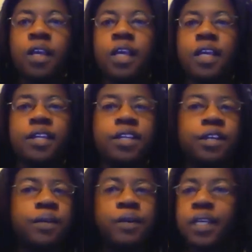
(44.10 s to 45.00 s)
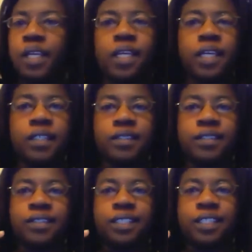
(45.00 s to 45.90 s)
And you can't
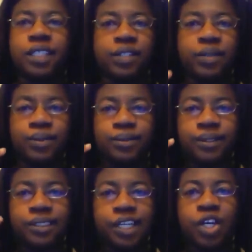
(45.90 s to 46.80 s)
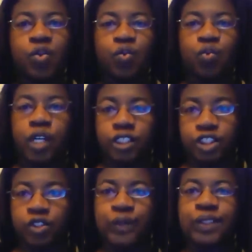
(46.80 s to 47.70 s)
use
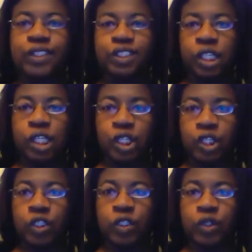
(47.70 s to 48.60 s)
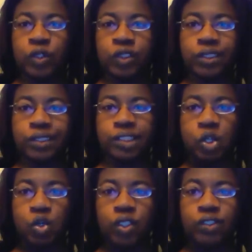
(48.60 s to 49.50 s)
racial slurs
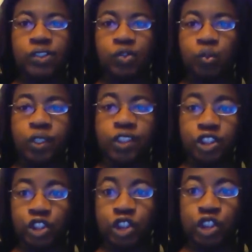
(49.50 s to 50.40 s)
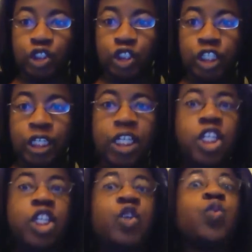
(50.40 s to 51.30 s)
on Twitter.
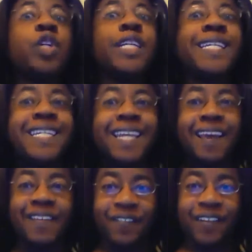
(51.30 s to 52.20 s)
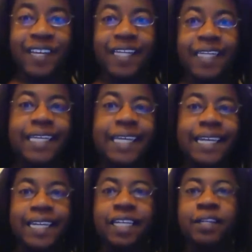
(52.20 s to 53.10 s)
You definitely
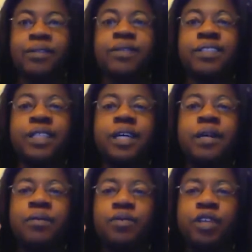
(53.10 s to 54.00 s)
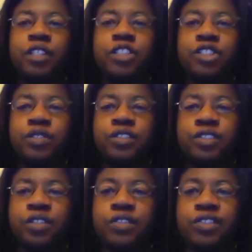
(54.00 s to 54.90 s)
can't use racial
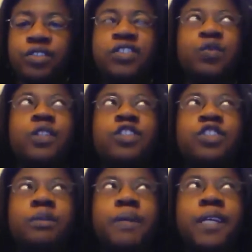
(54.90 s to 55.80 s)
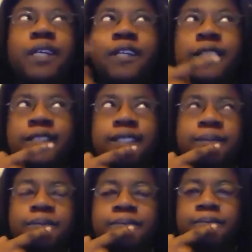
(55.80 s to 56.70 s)
slurs on Twitter because